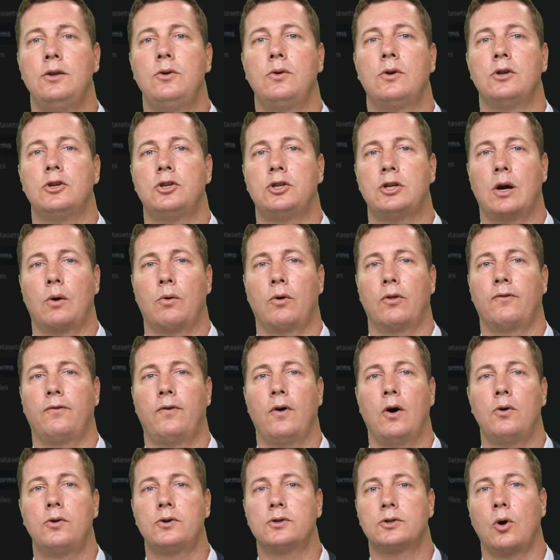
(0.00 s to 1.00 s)
that you can share with
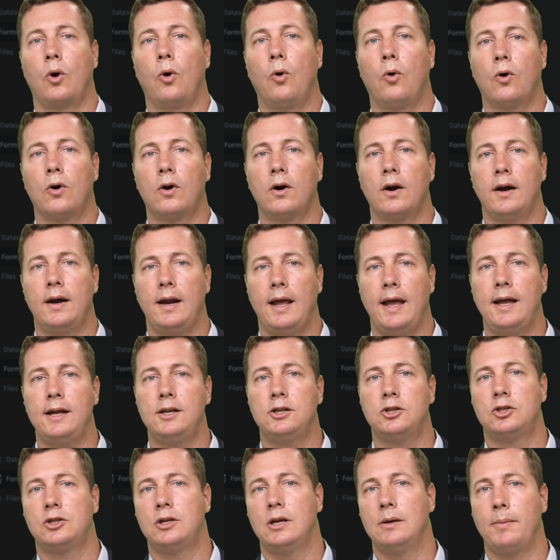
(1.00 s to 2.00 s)
folks or
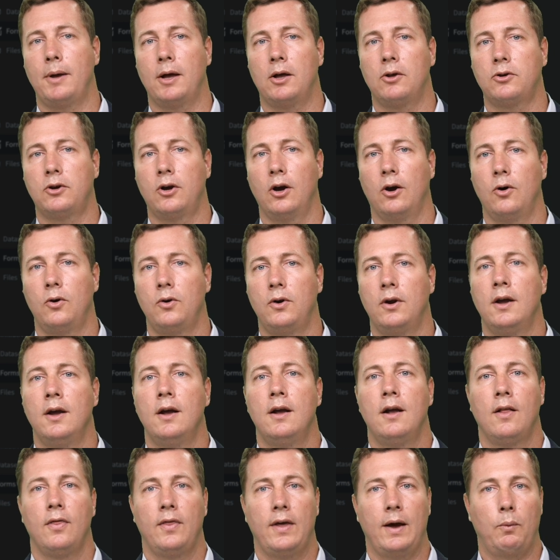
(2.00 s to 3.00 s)
HTML code
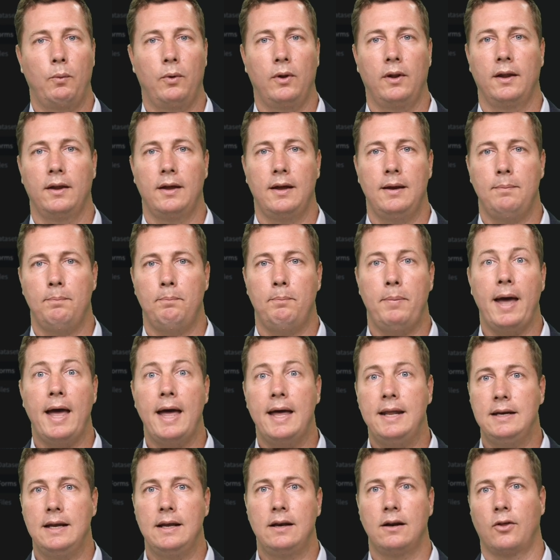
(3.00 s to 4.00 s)
that will
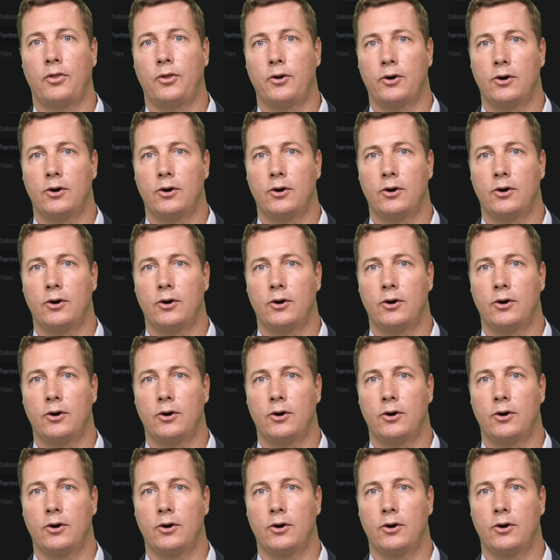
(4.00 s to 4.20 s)
embed in a